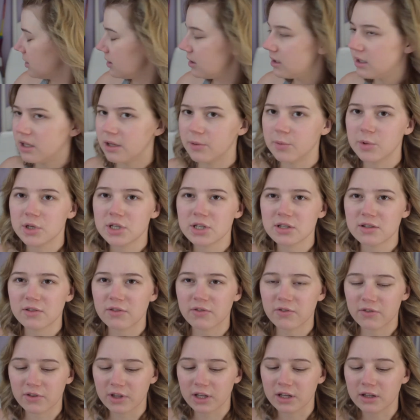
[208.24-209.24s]
Let me just
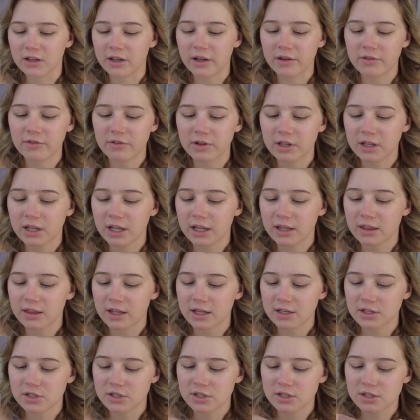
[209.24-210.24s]
feel. I feel like
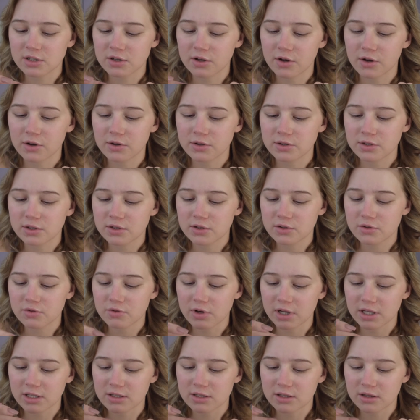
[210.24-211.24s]
that just goes
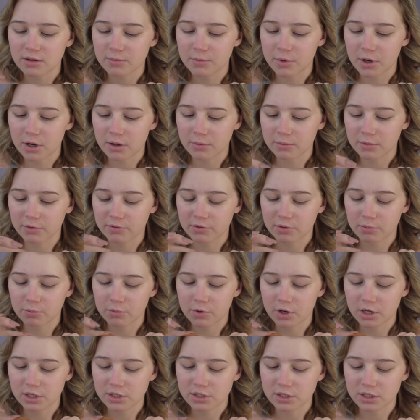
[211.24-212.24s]
straight to the bottom of the
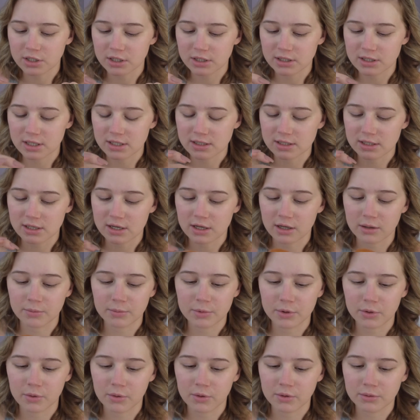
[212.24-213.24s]
brush and it doesn't help
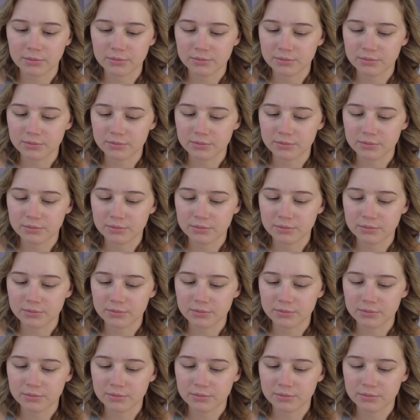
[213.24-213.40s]
at all.